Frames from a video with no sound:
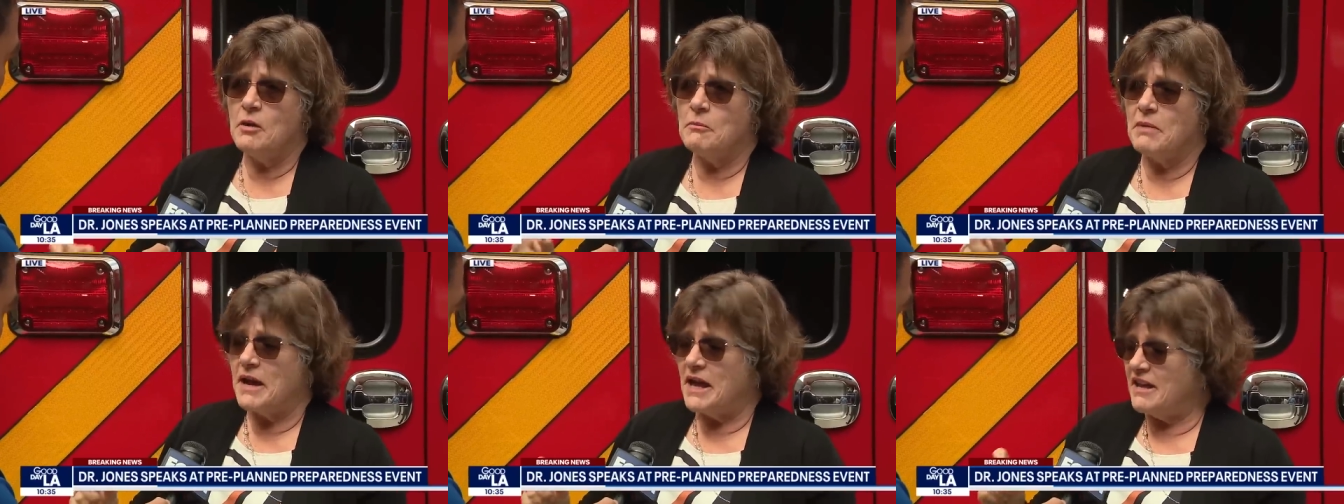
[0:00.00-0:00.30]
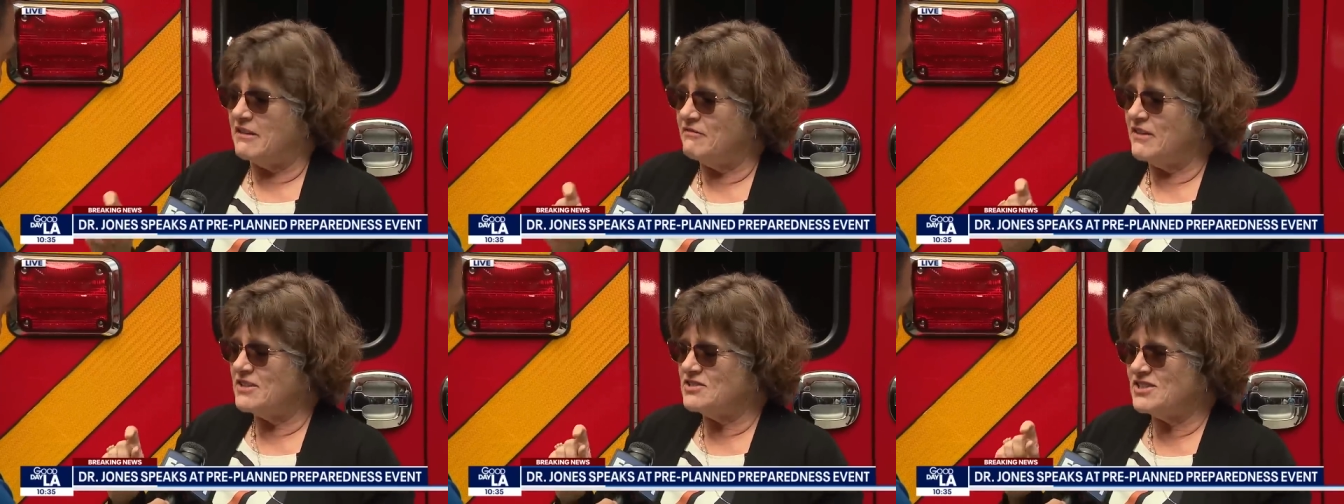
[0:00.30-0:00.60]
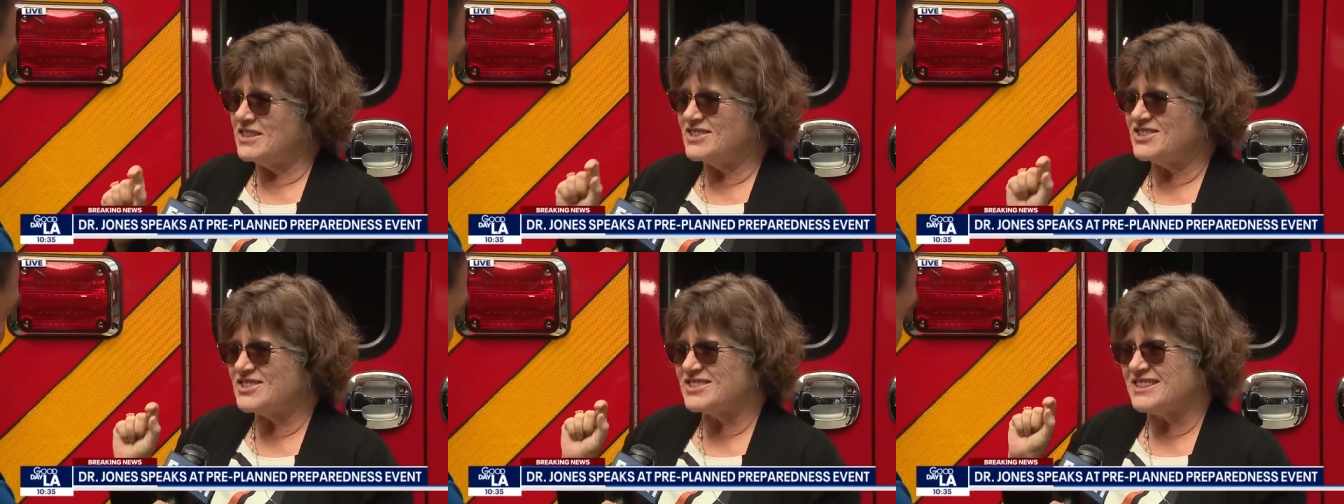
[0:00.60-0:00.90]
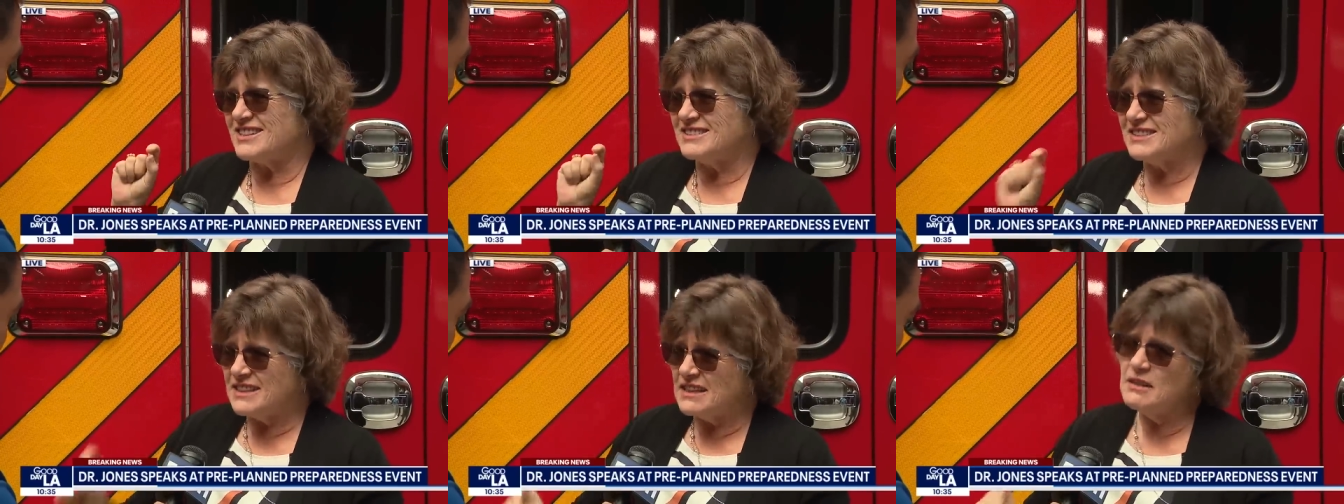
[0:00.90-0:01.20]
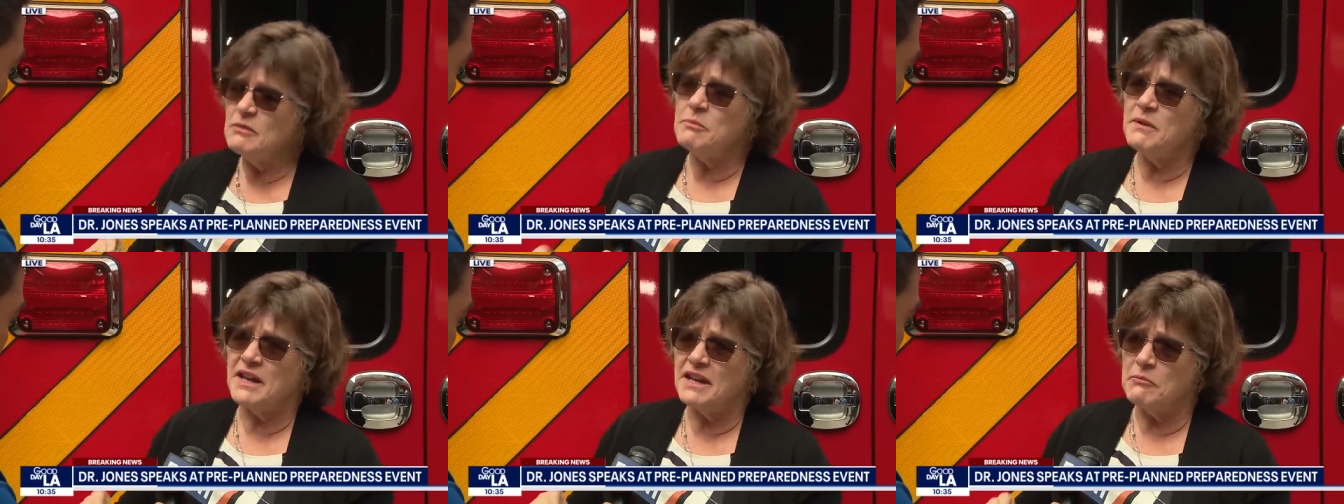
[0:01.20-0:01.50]
by investing just a
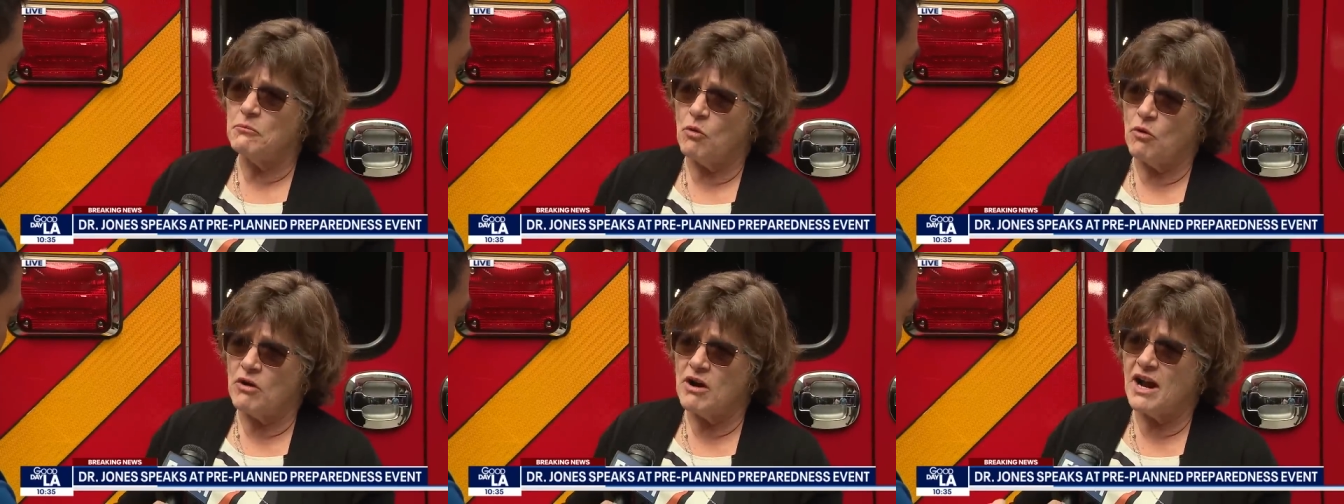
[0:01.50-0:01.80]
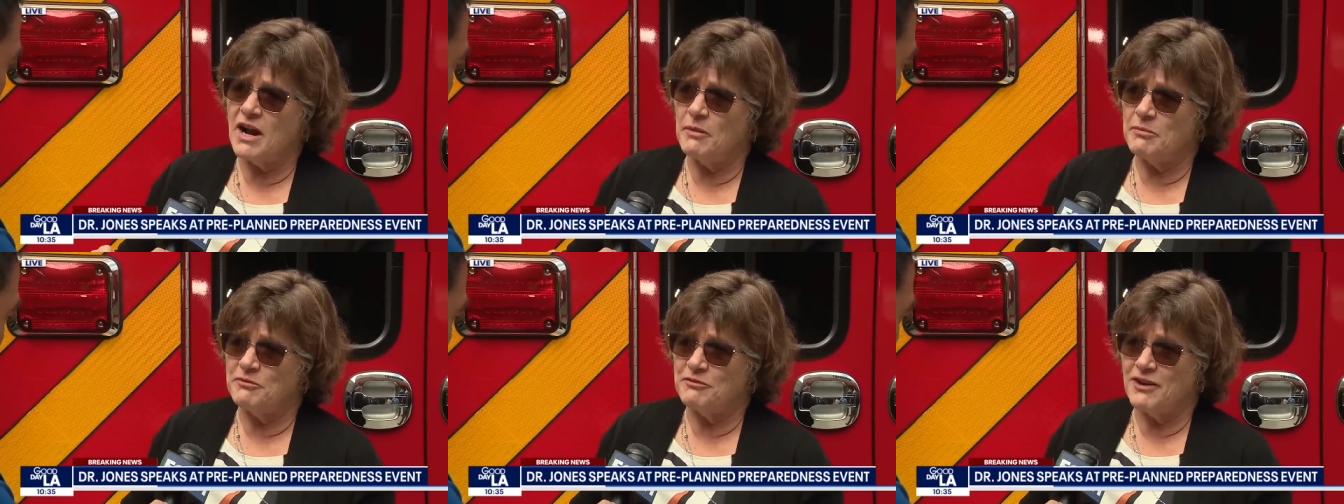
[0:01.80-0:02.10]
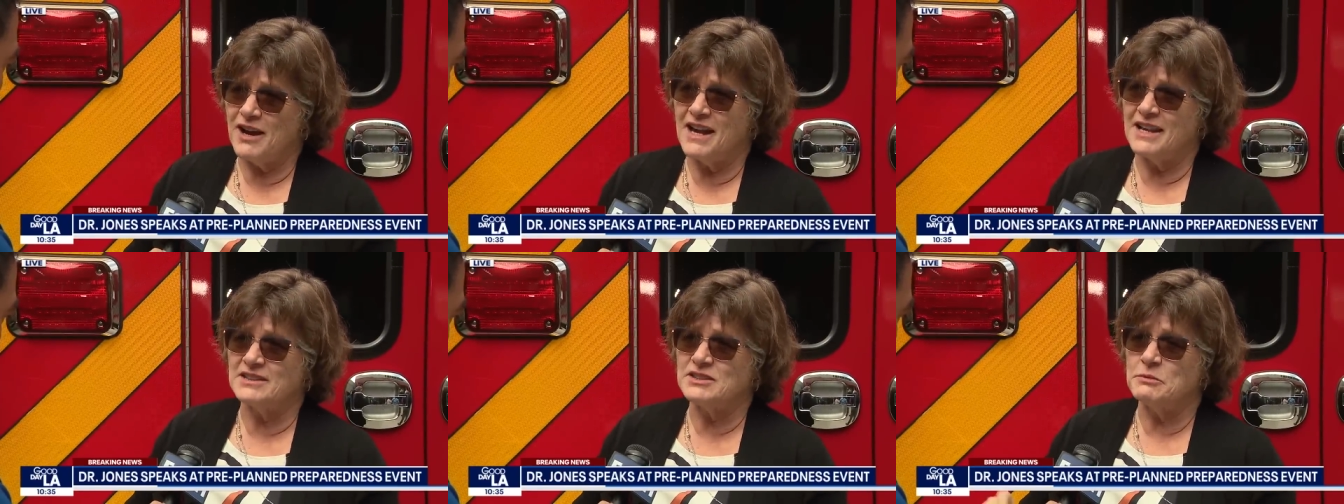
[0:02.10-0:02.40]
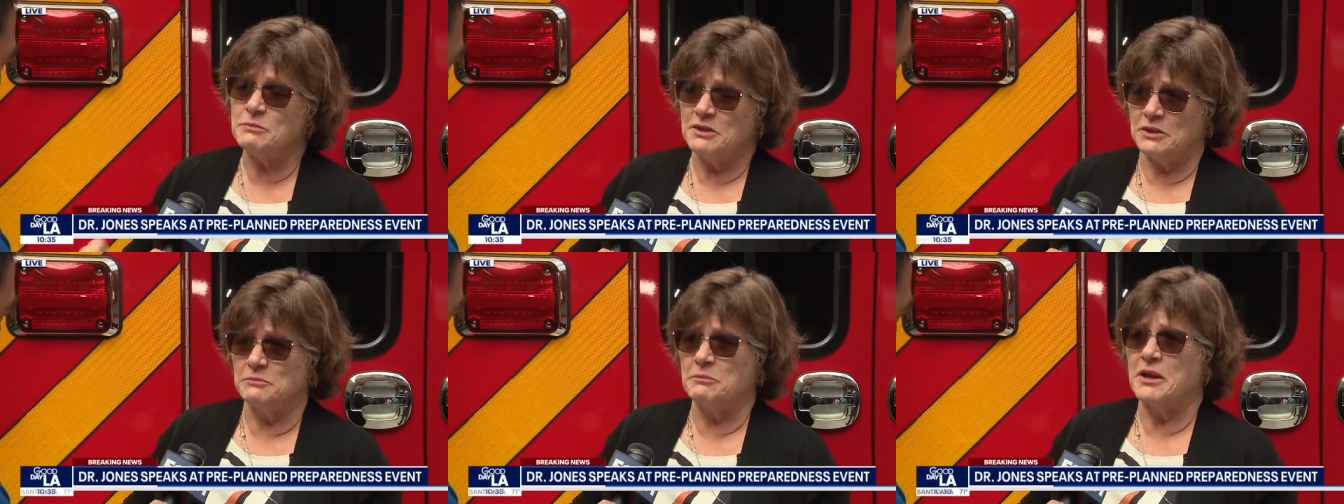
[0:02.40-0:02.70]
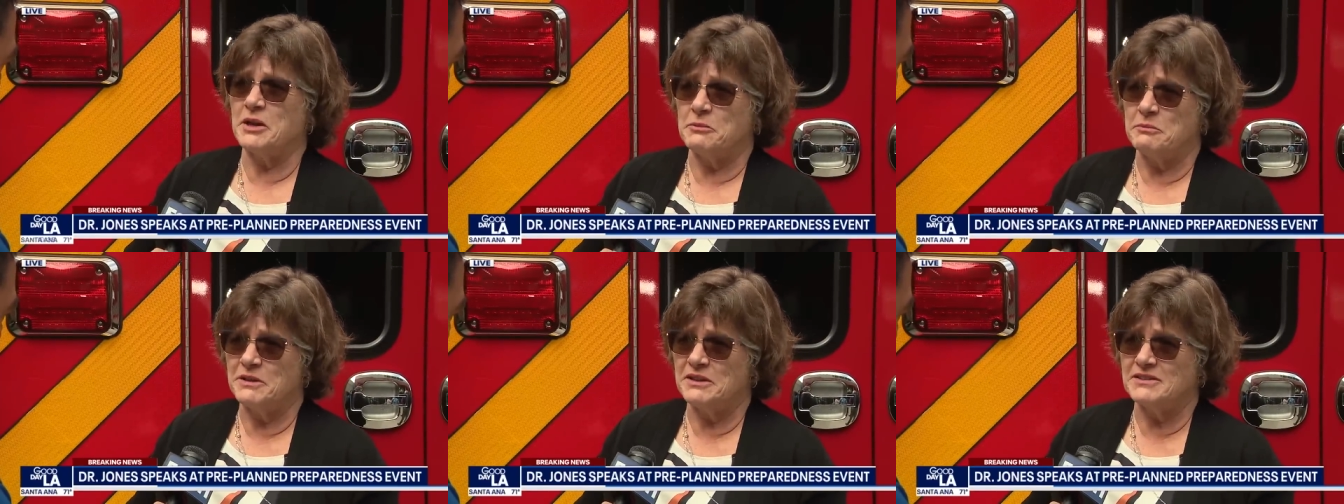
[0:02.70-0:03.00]
little bit more upfront to build
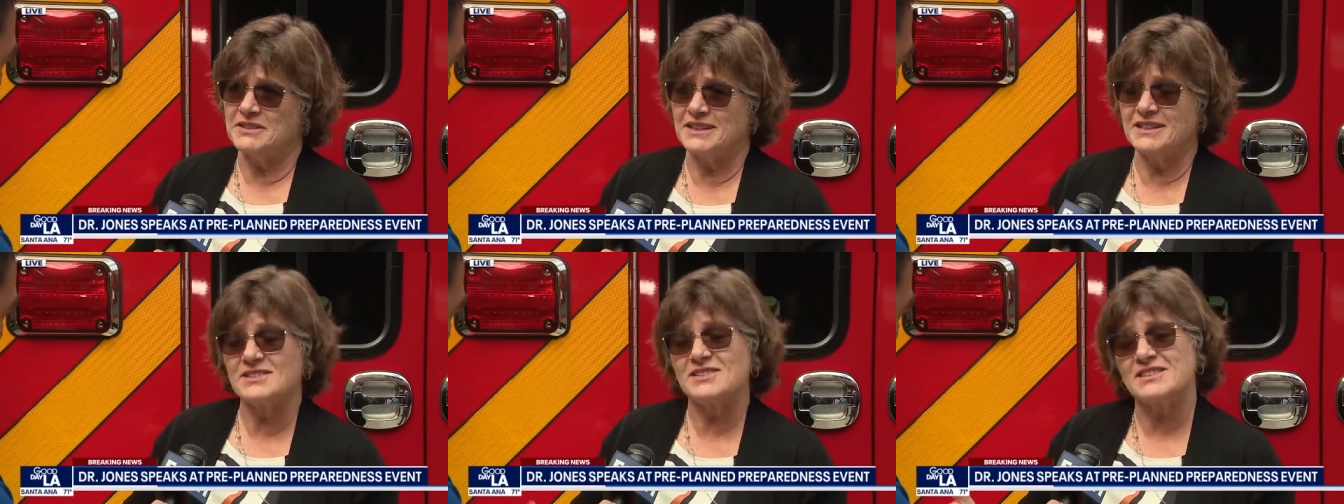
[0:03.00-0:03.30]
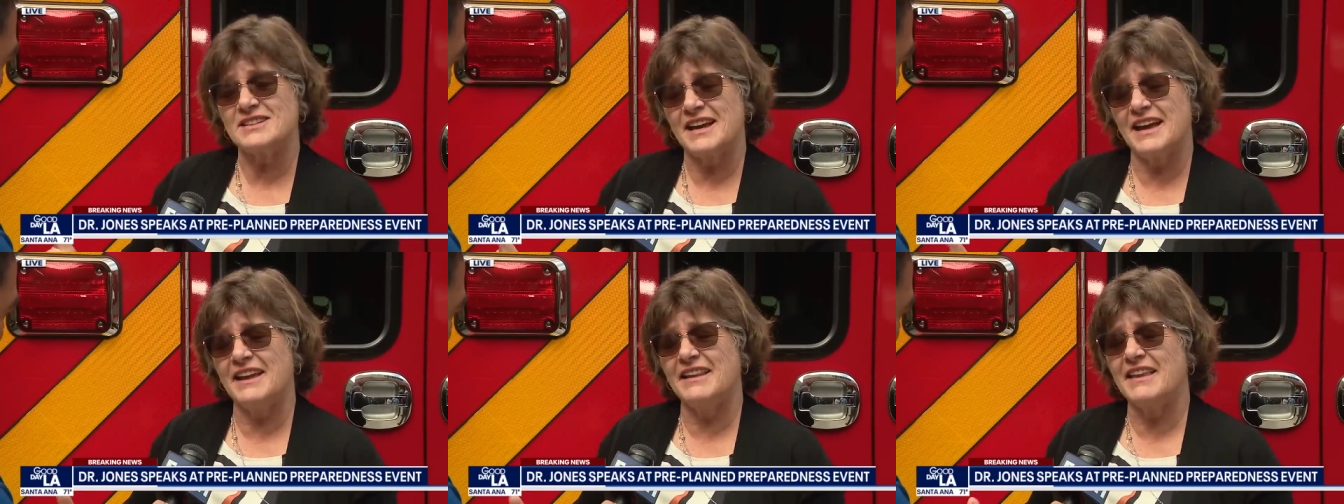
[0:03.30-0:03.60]
better buildings. Mm-hmm.